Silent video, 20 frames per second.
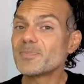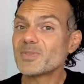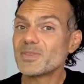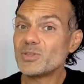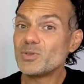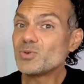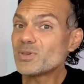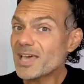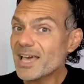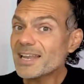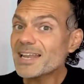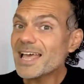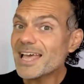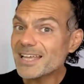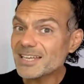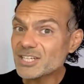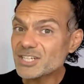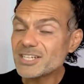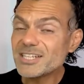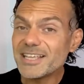you can
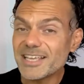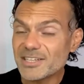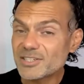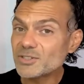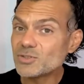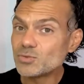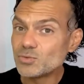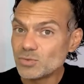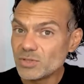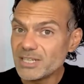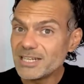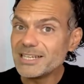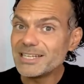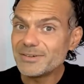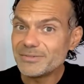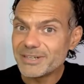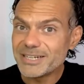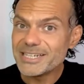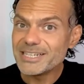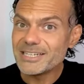actually get a really
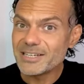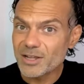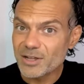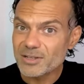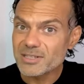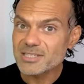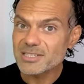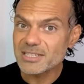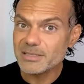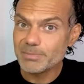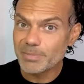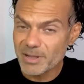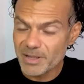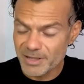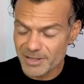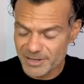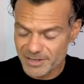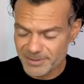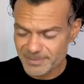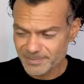really nasty
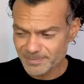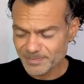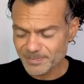burn.